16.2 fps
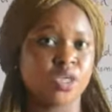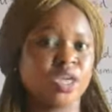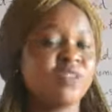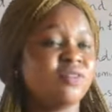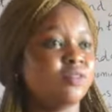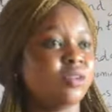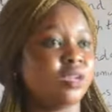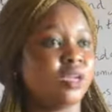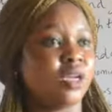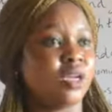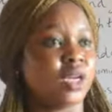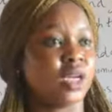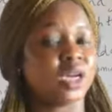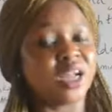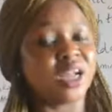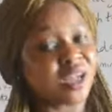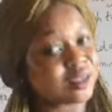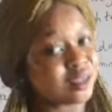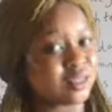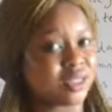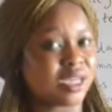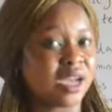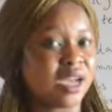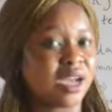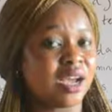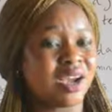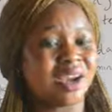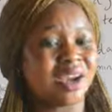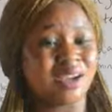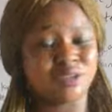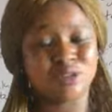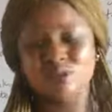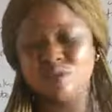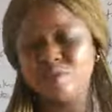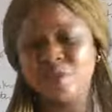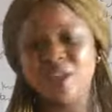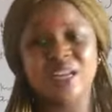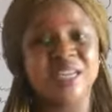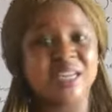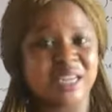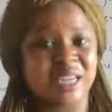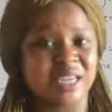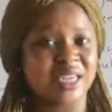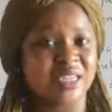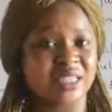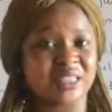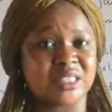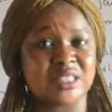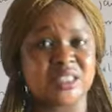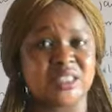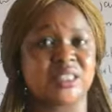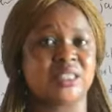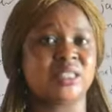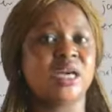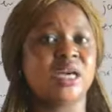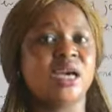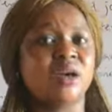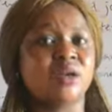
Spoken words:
Even the cancer and so many deadly diseases.